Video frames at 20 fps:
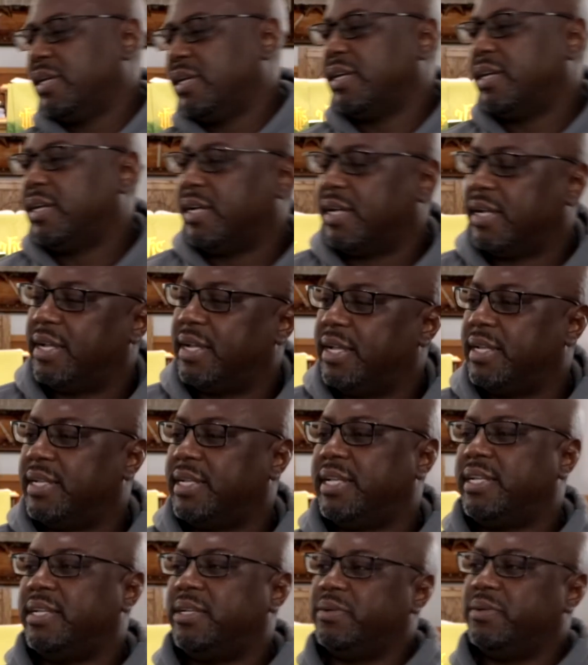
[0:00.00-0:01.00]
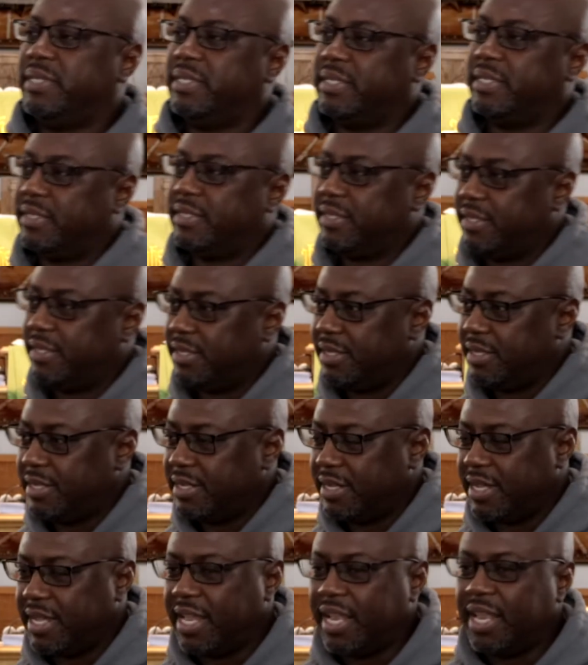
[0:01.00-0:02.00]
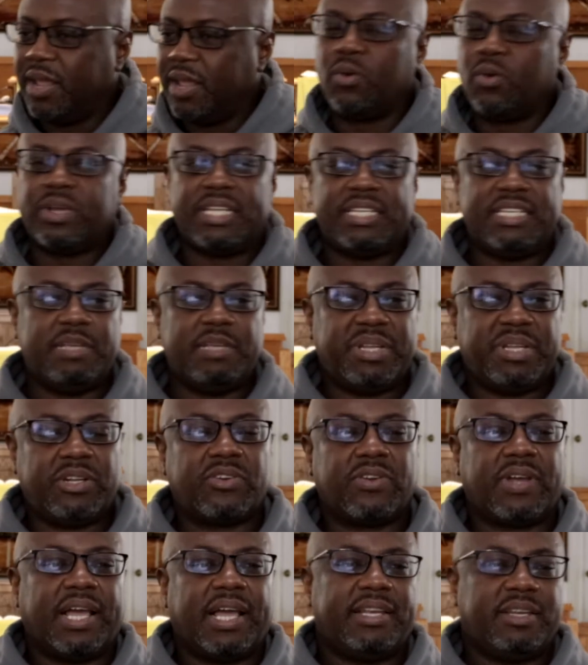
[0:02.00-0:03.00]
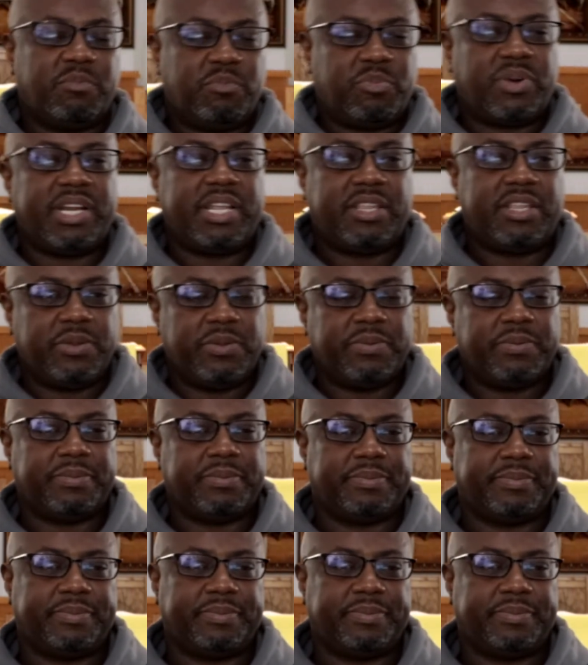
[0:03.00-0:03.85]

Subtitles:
Hallelujah. How long has he been trying to break you?